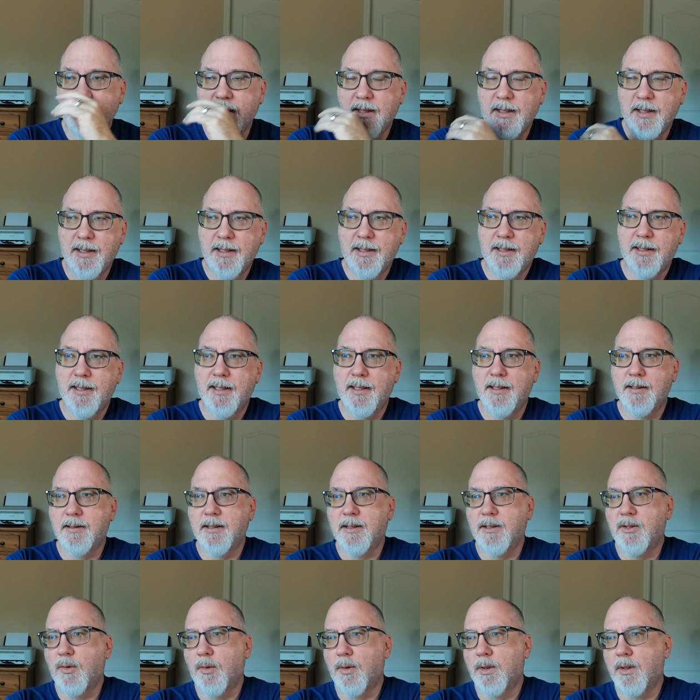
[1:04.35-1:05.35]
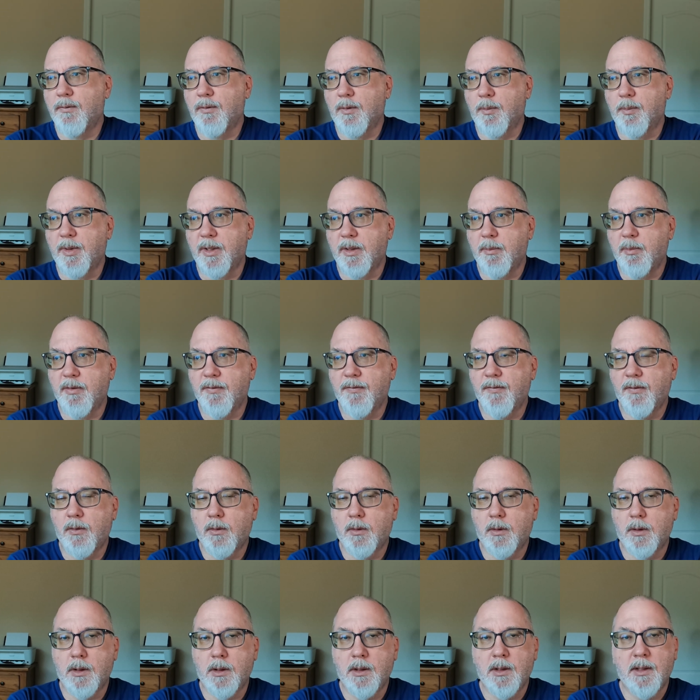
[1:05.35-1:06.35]
And as I told everybody
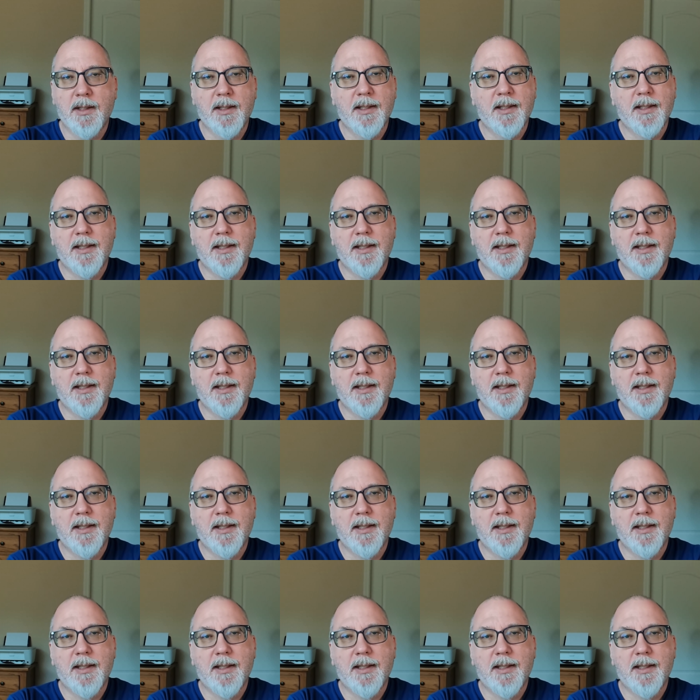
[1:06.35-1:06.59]
before,